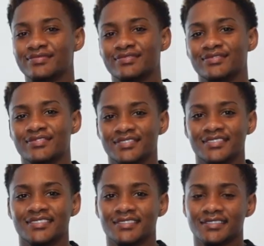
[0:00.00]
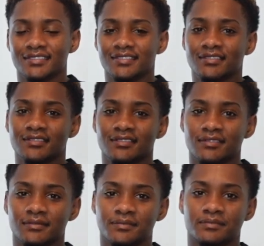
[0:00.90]

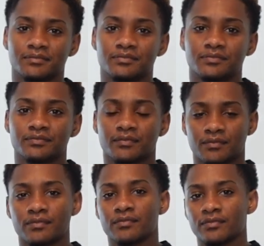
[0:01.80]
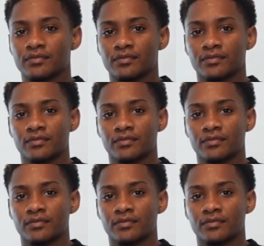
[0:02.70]
(silent)